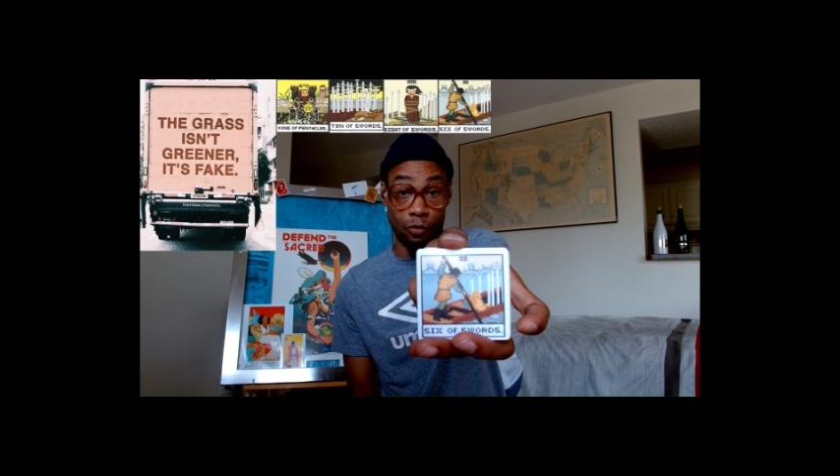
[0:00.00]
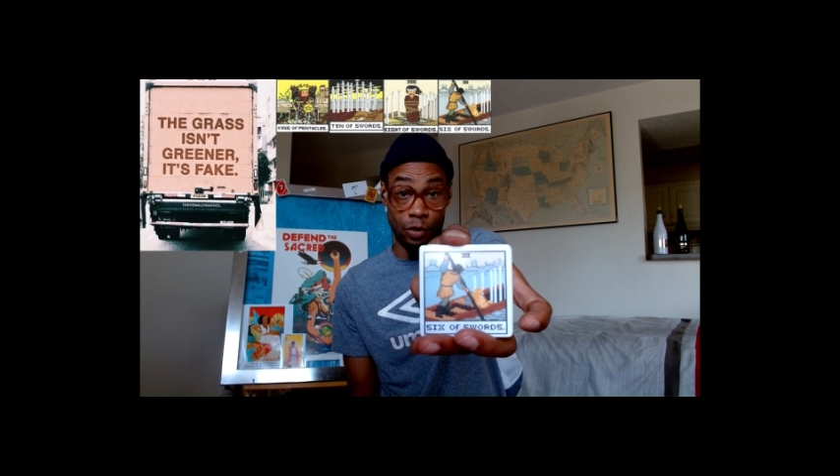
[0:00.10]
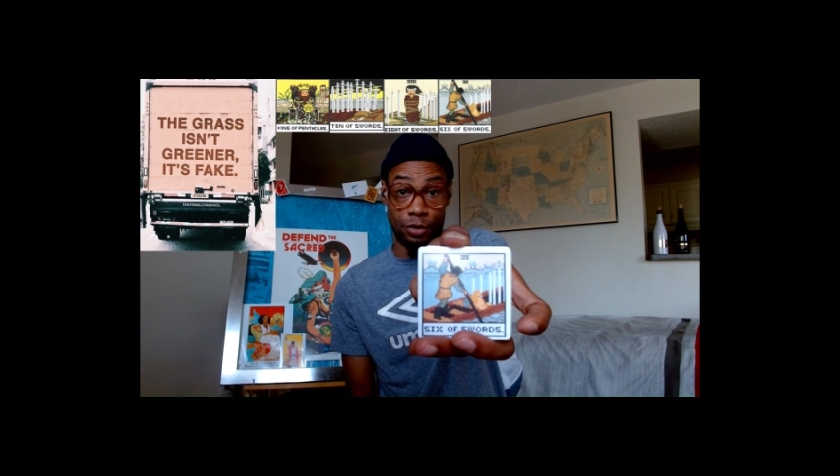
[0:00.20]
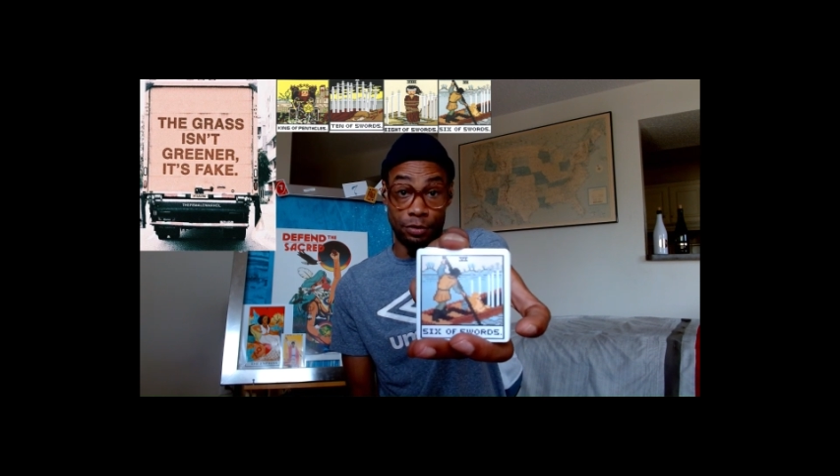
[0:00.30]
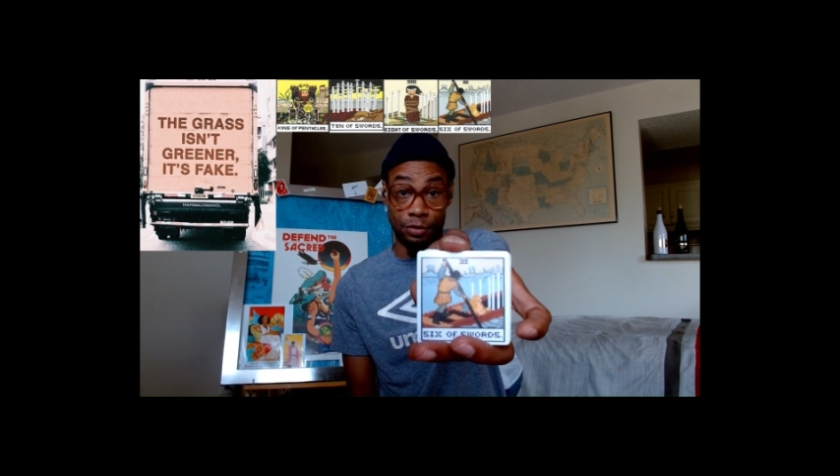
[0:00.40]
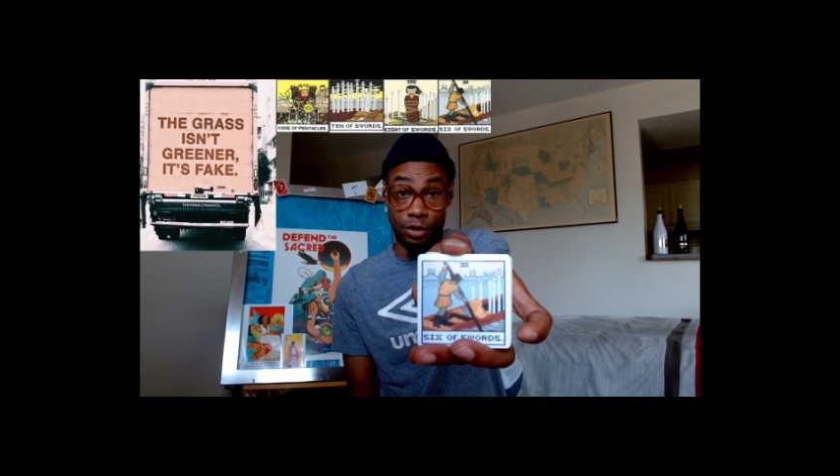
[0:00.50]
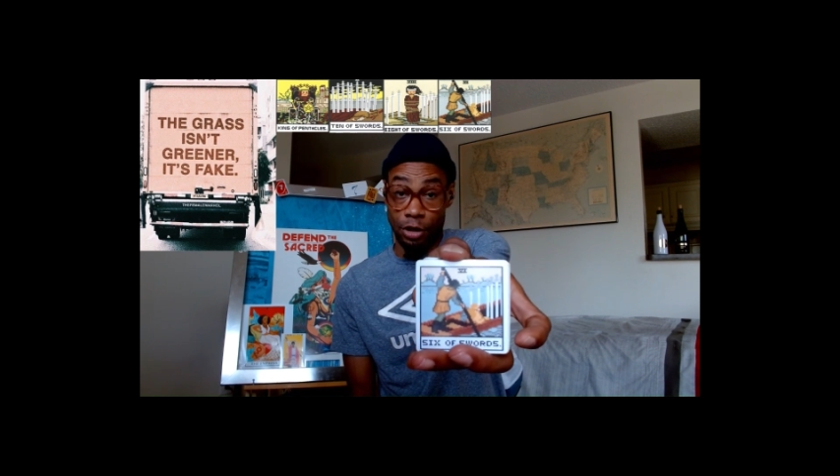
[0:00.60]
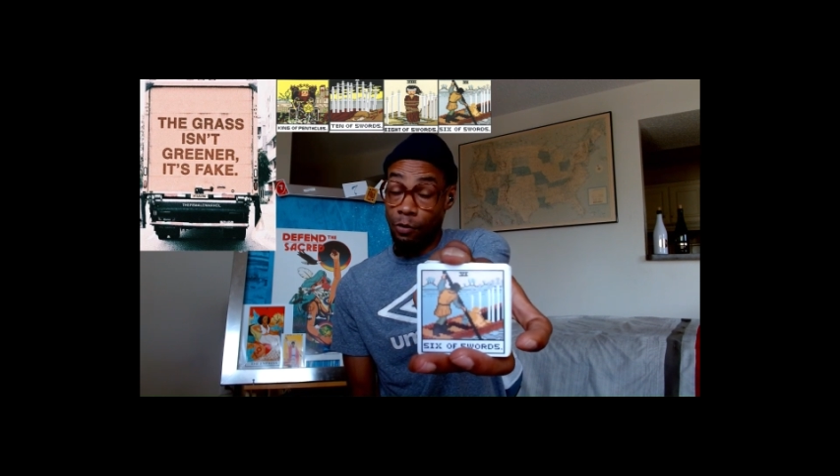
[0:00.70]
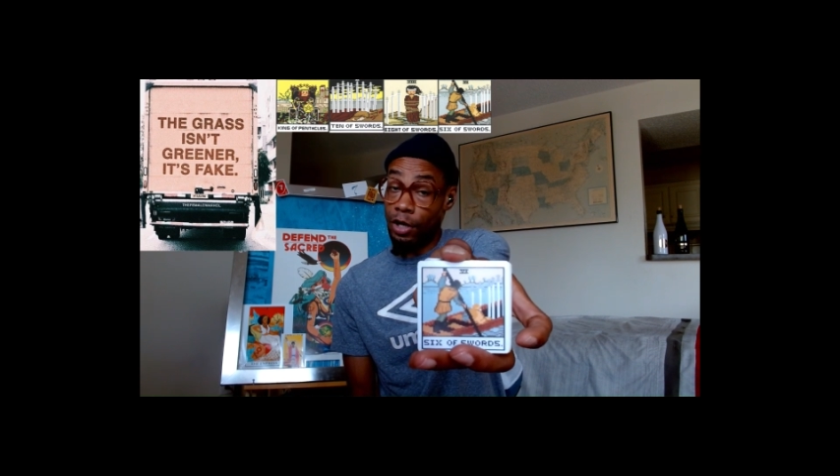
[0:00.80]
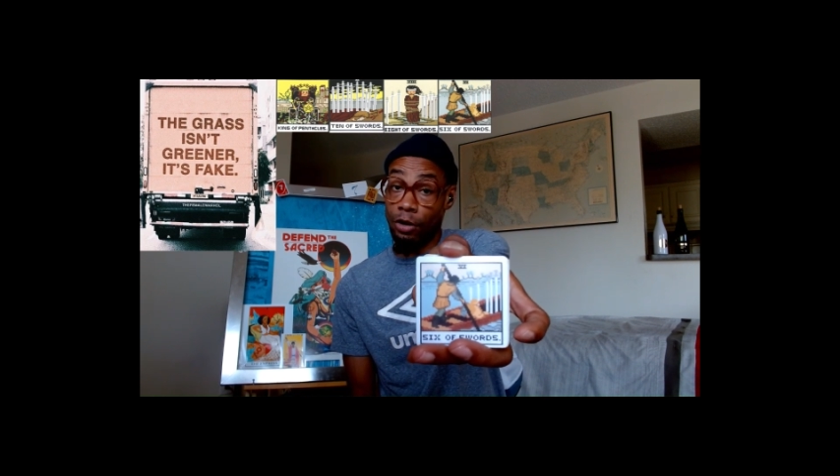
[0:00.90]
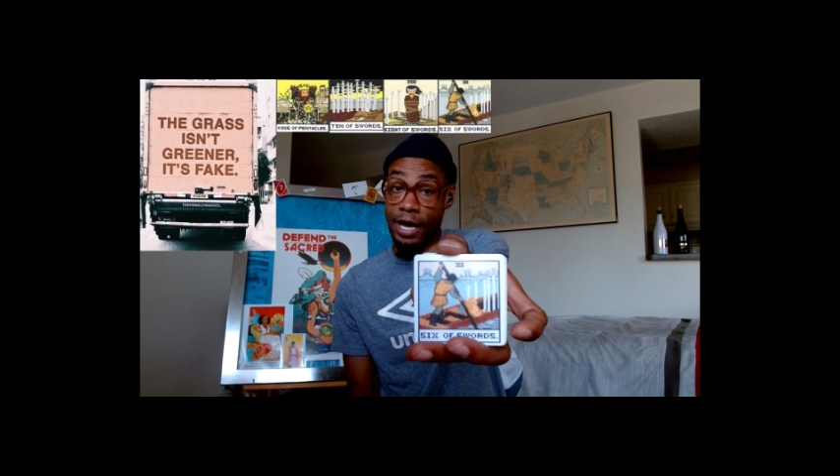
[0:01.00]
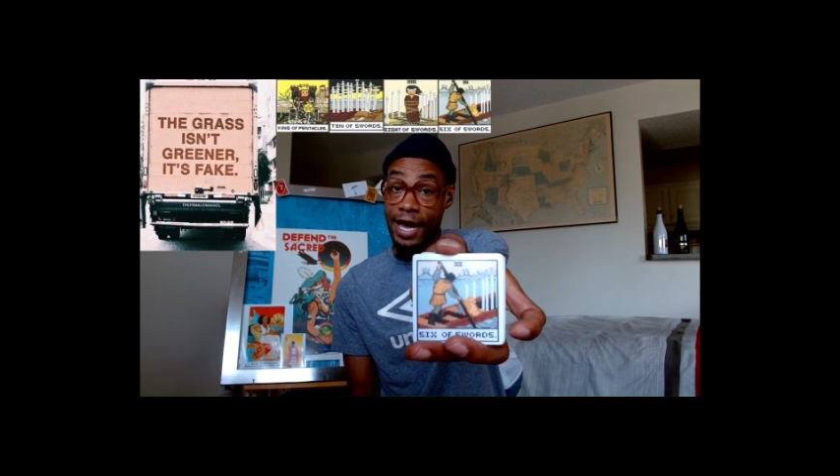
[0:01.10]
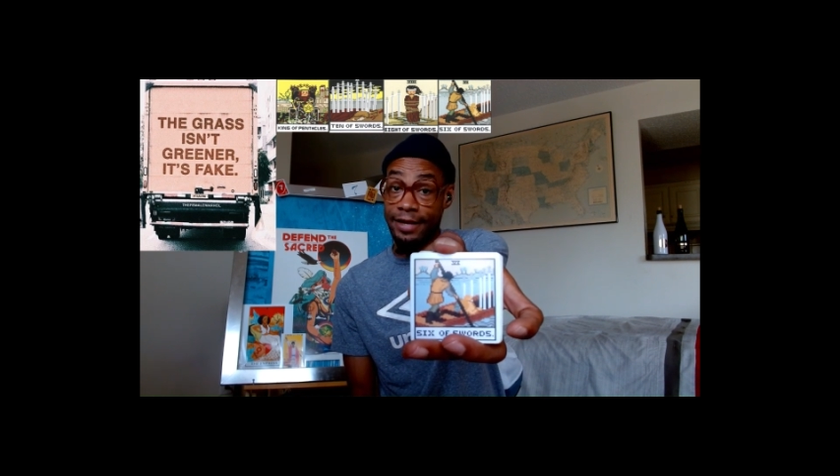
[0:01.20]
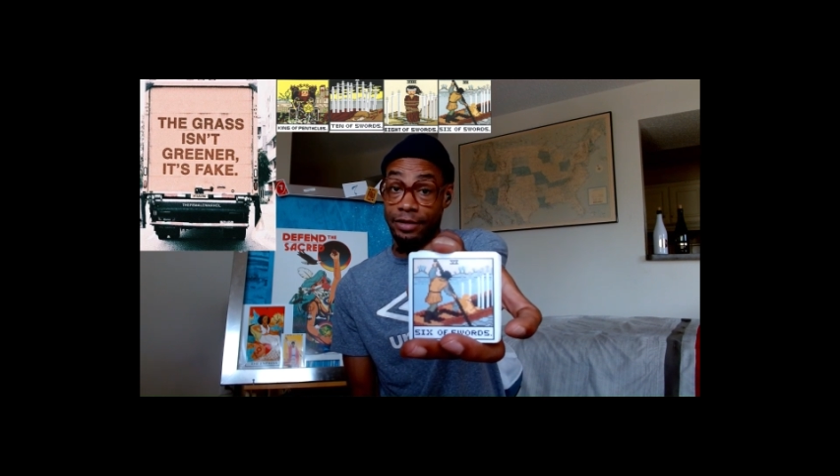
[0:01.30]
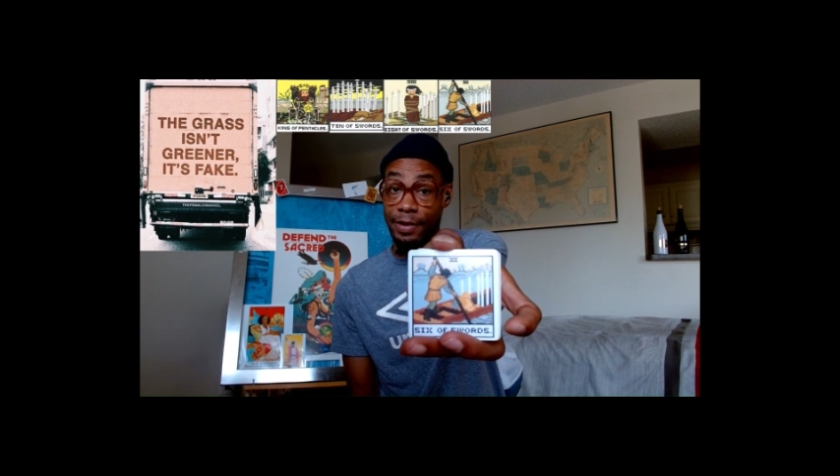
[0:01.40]
You don't want to go to
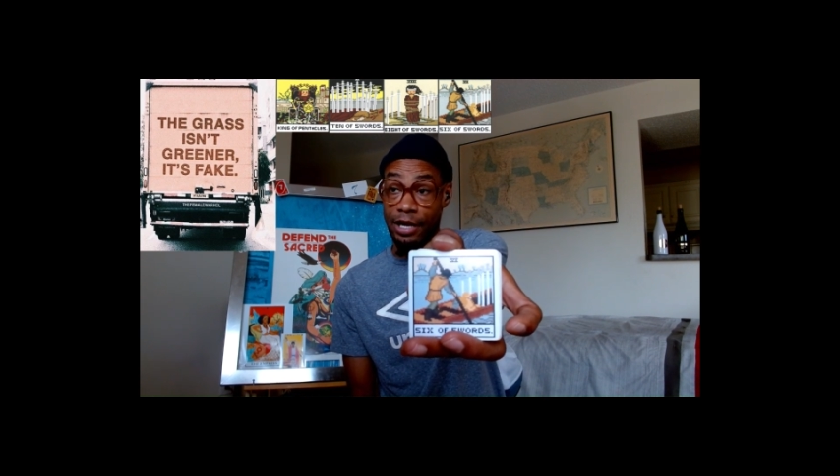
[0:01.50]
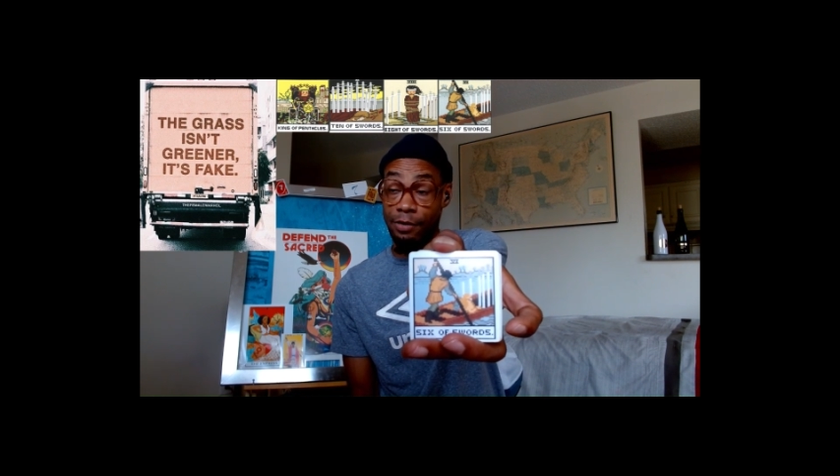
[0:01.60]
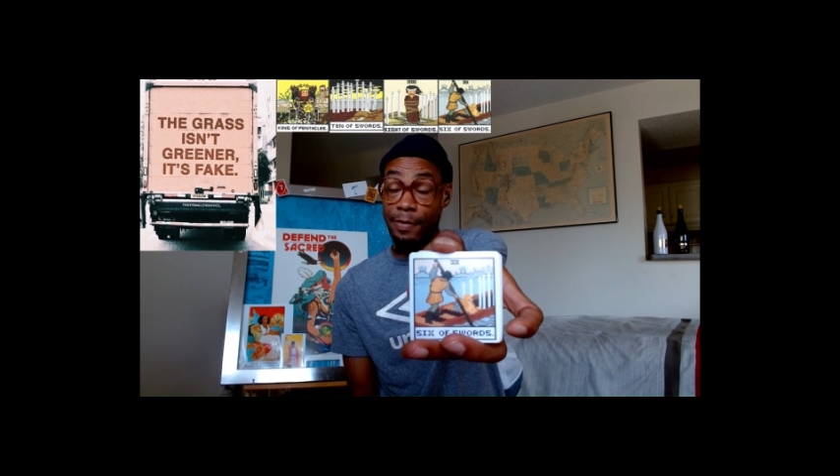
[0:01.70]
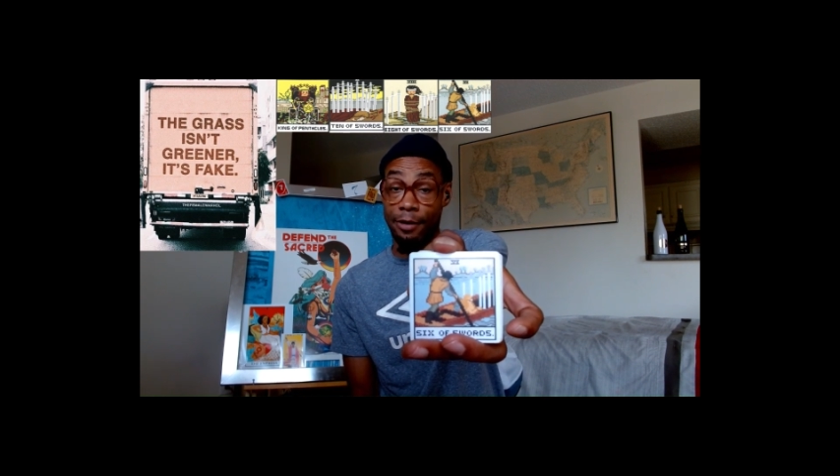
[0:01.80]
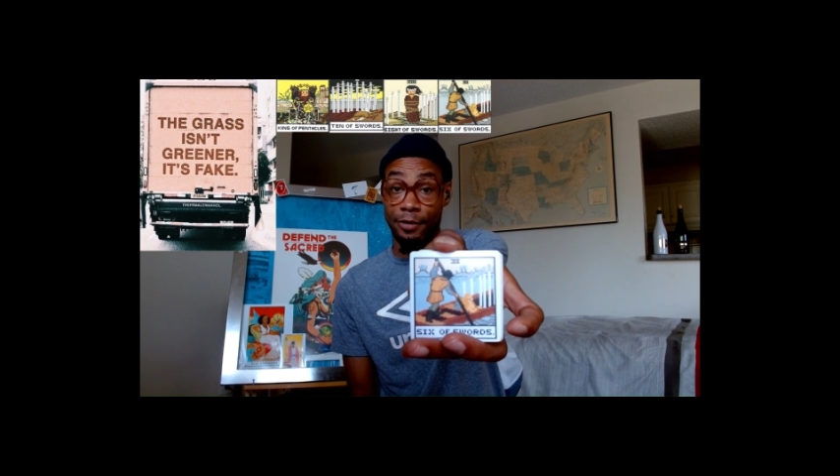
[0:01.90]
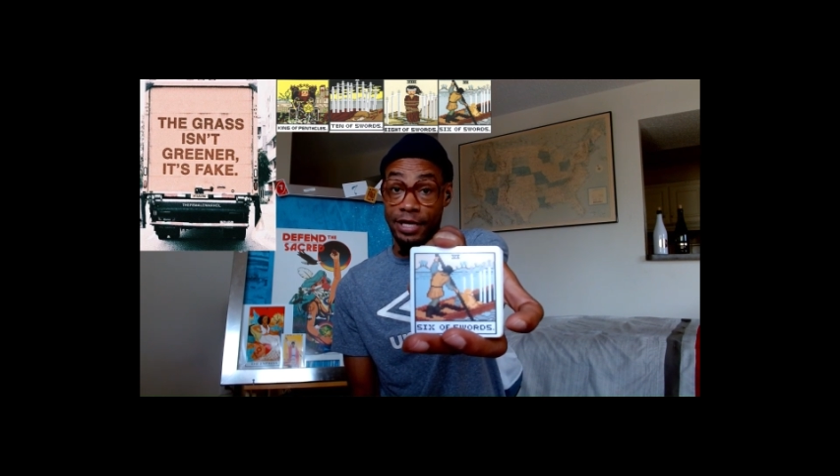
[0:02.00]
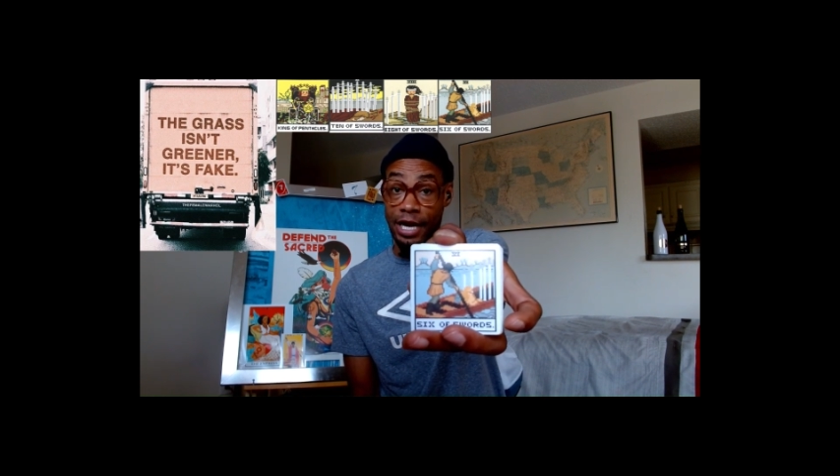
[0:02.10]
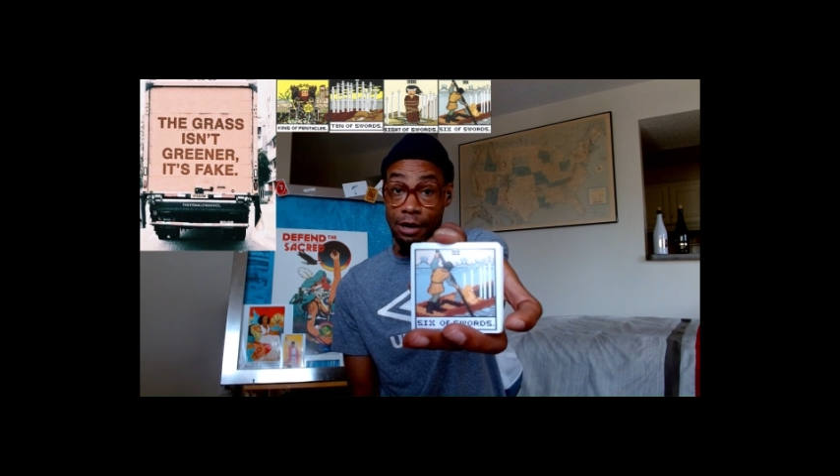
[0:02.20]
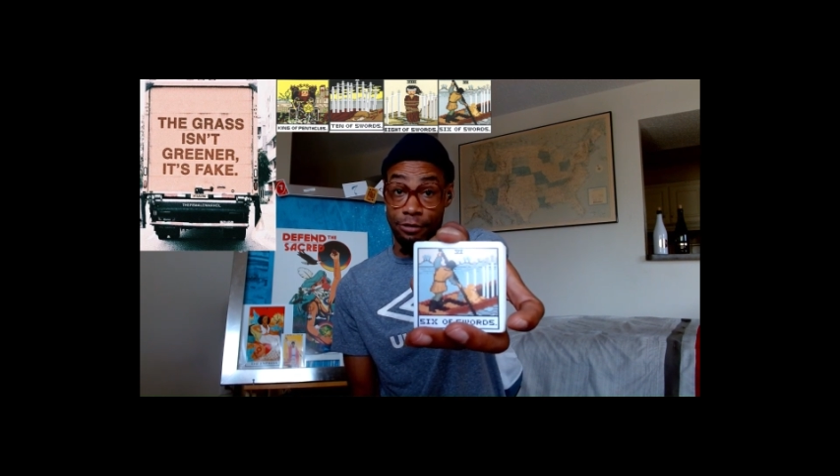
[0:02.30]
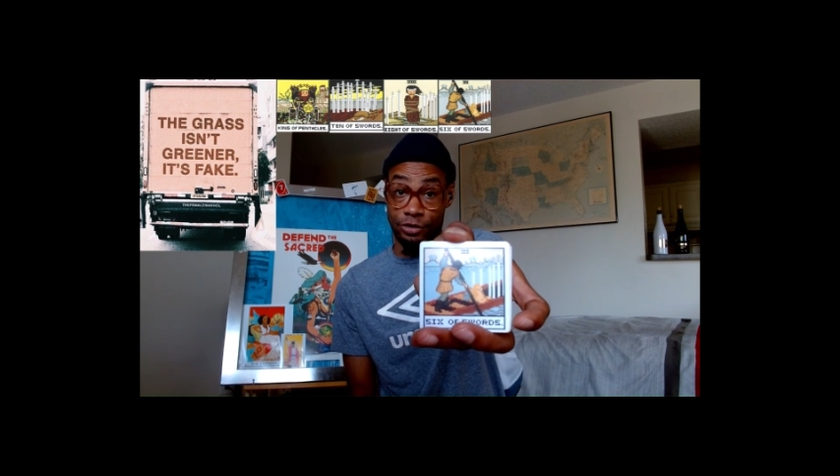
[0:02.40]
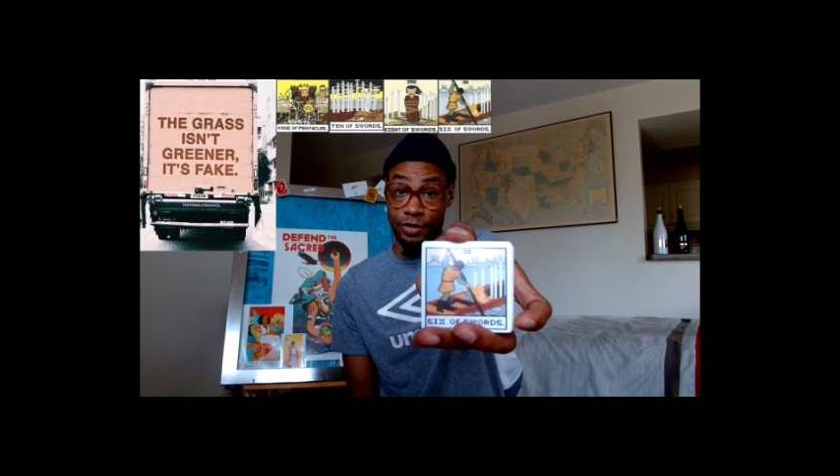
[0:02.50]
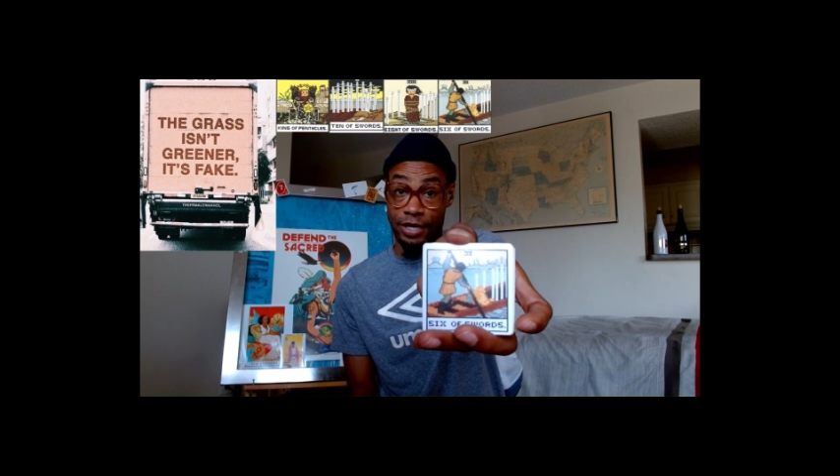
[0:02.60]
Azkaban. You might want to take Alcatraz.